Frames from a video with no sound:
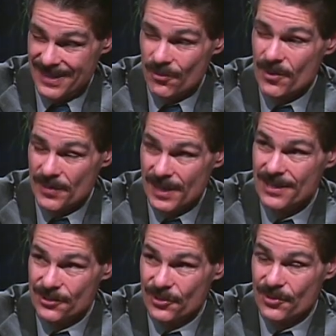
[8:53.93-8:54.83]
That woman
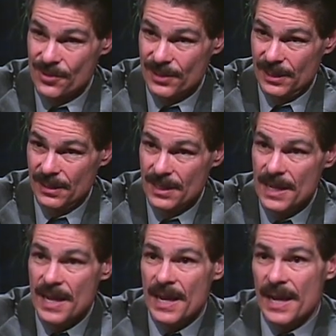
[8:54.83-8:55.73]
has authority.
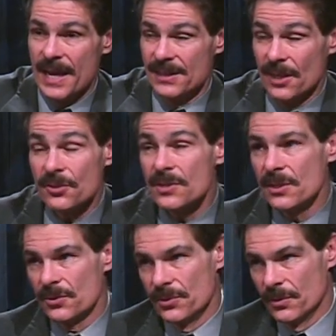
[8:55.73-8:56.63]
And the other thing
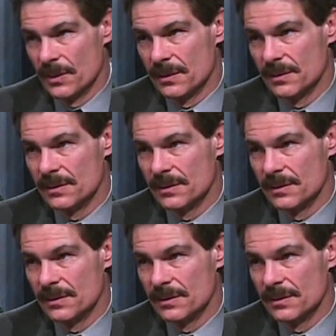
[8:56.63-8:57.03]
you're doing,